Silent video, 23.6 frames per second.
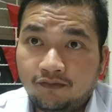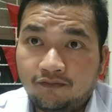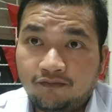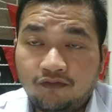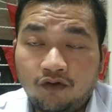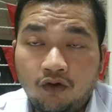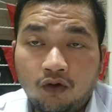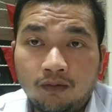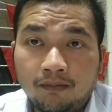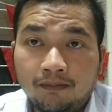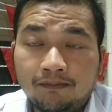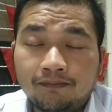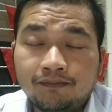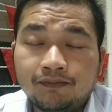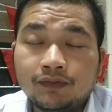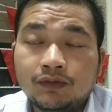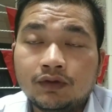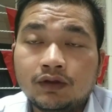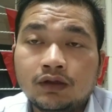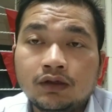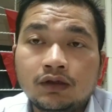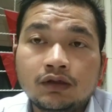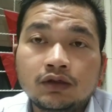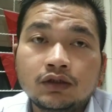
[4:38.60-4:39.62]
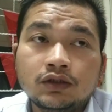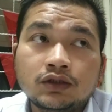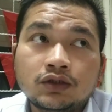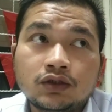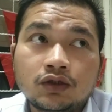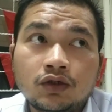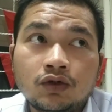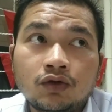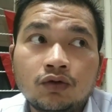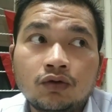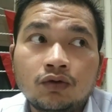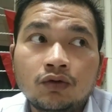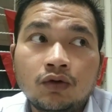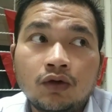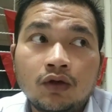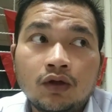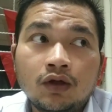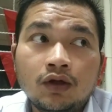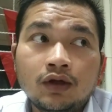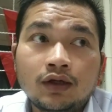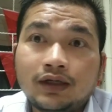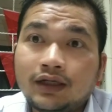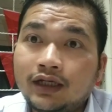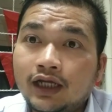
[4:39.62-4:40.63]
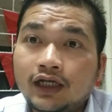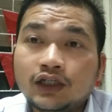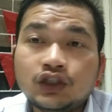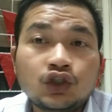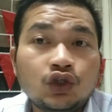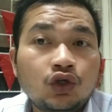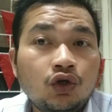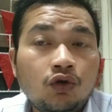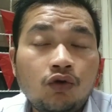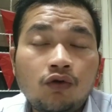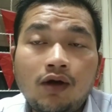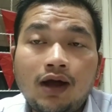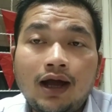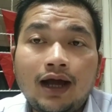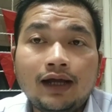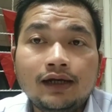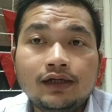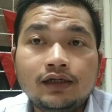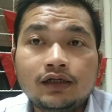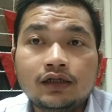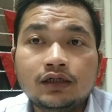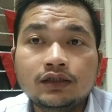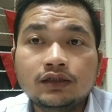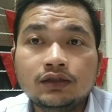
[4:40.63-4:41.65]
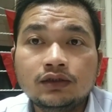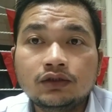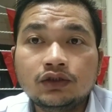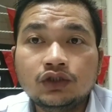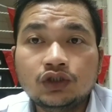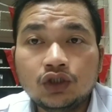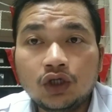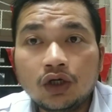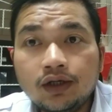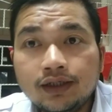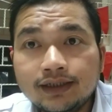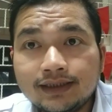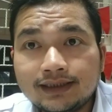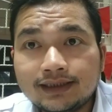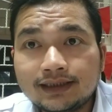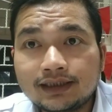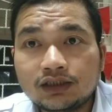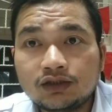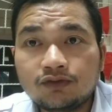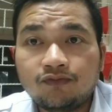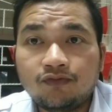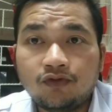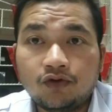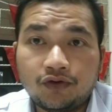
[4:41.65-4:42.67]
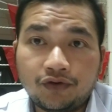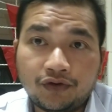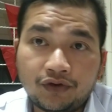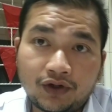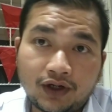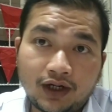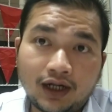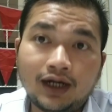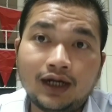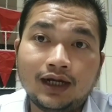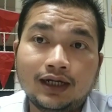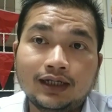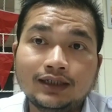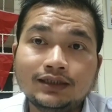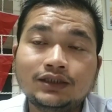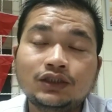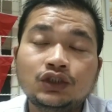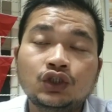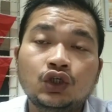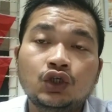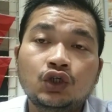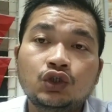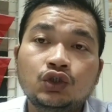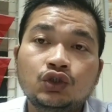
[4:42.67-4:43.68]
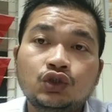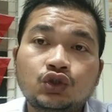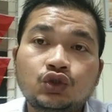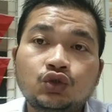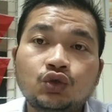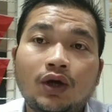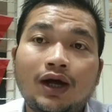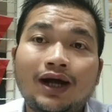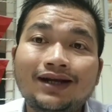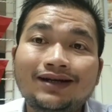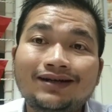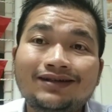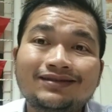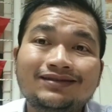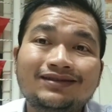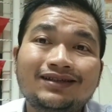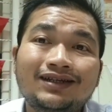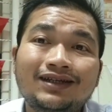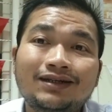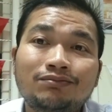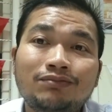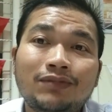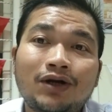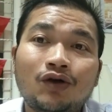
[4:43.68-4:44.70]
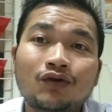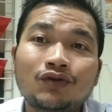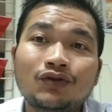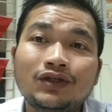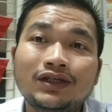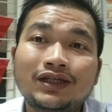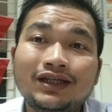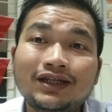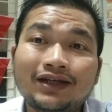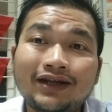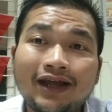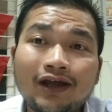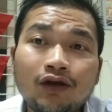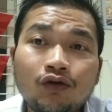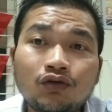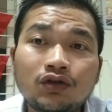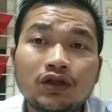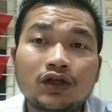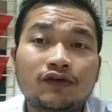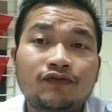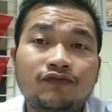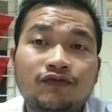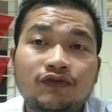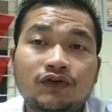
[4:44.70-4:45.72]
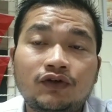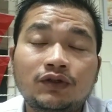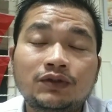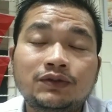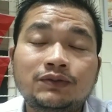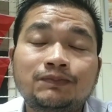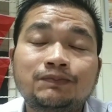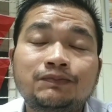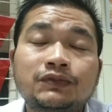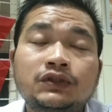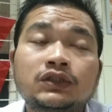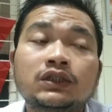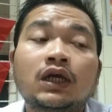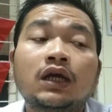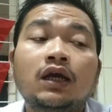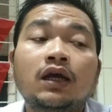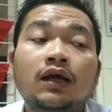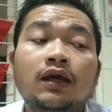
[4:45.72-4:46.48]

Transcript: form. So there's no other choice for us to understand about the irregular verbs